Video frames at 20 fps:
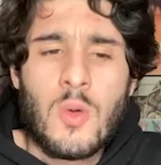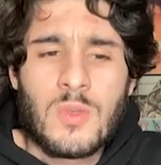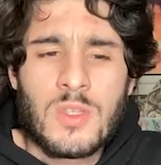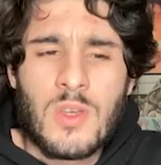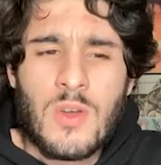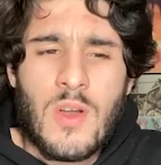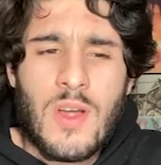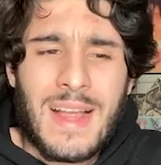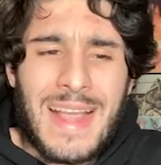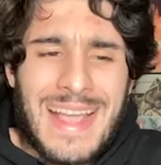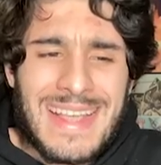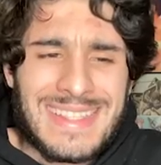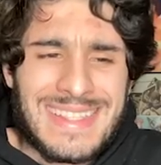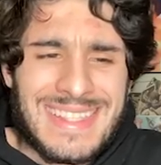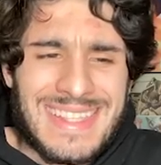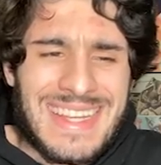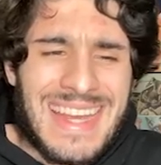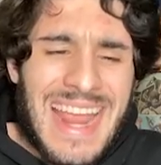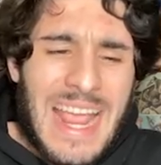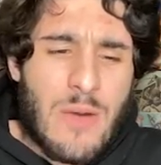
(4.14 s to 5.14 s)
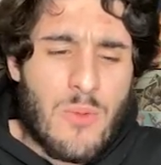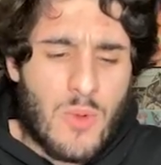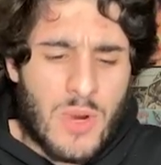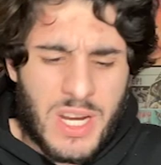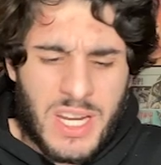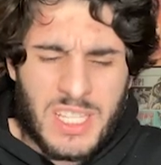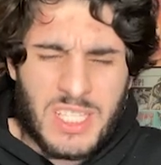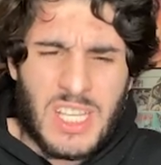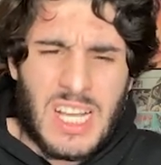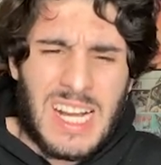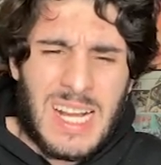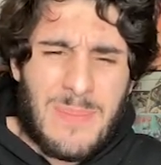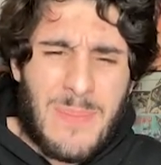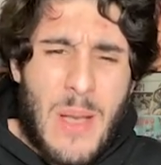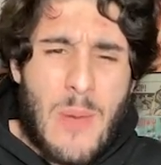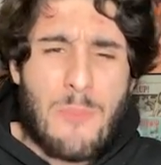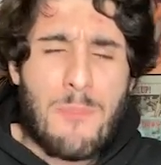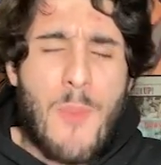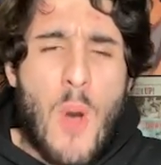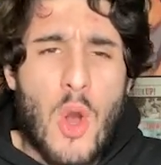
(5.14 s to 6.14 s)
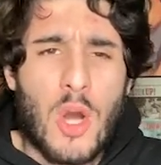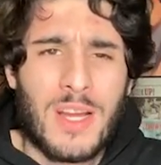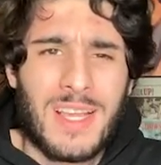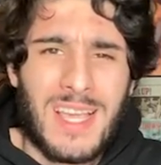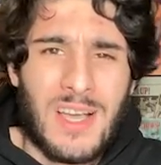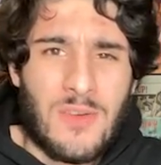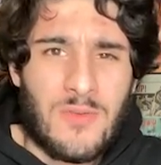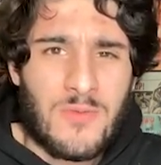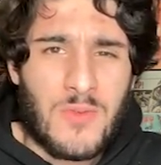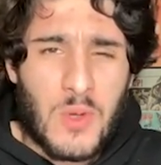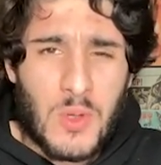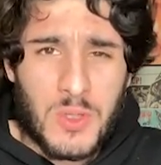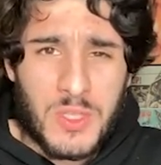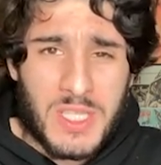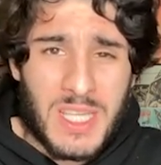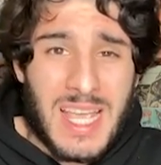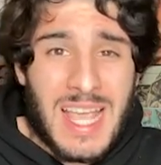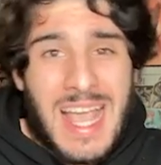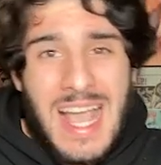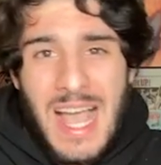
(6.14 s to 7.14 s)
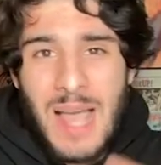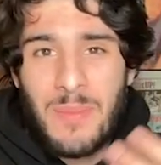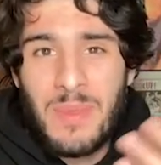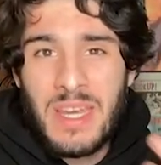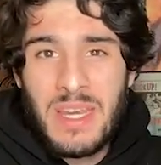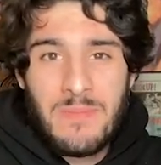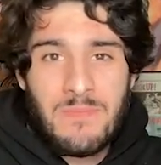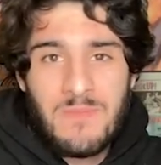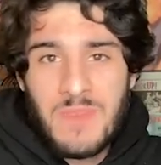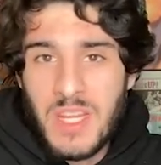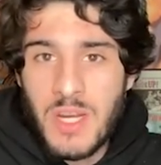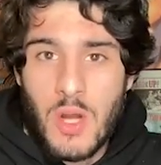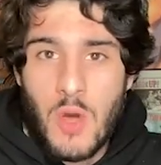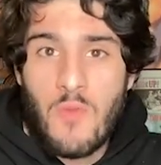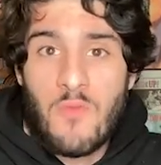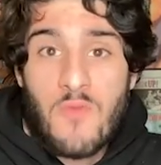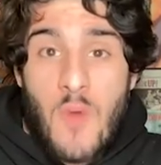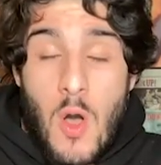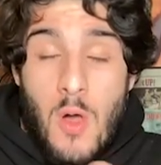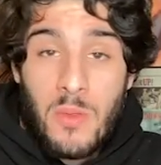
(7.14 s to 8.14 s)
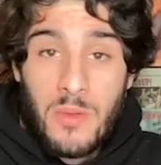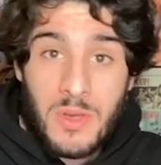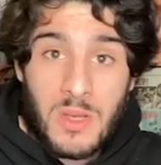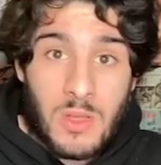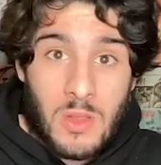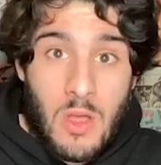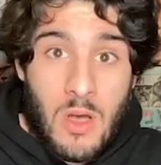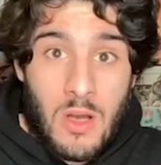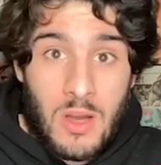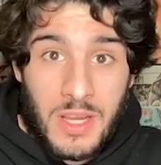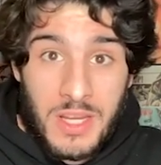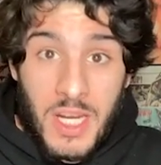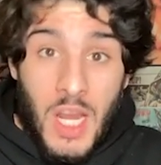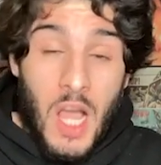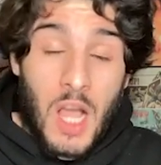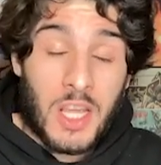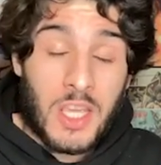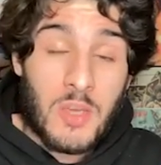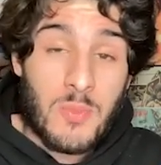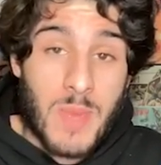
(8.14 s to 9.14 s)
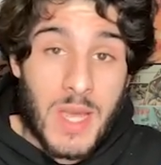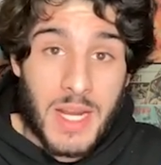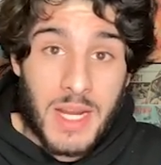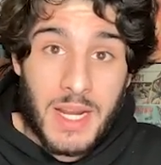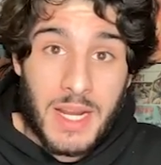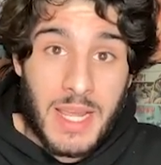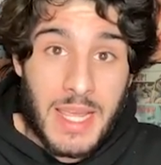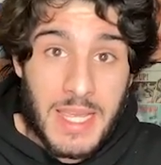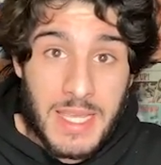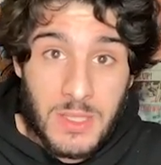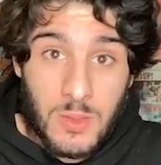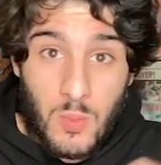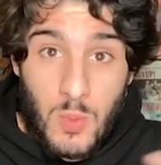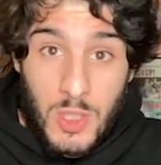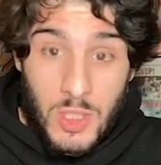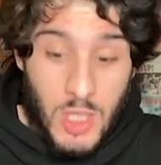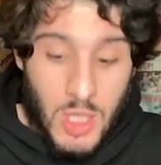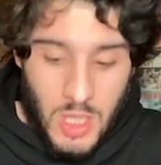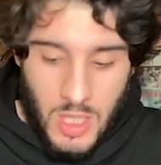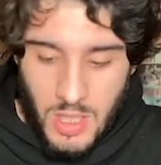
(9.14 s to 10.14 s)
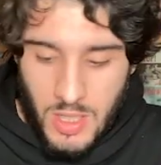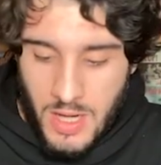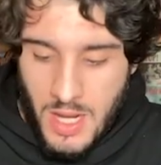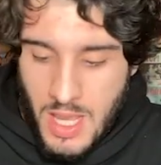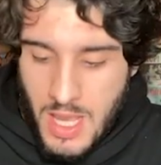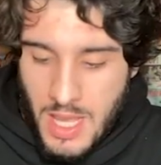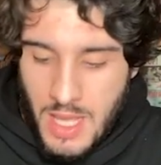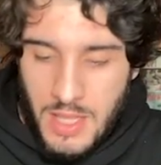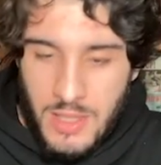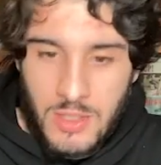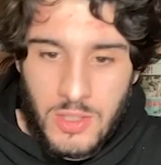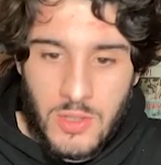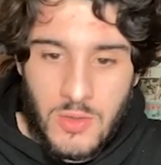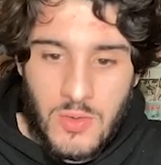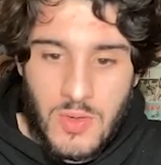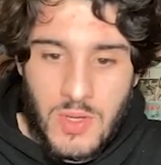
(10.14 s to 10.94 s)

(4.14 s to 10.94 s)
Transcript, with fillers: What's going on guys and today I wanted to talk about Markelle Fultz. I've been, you know, following along and documenting his return to,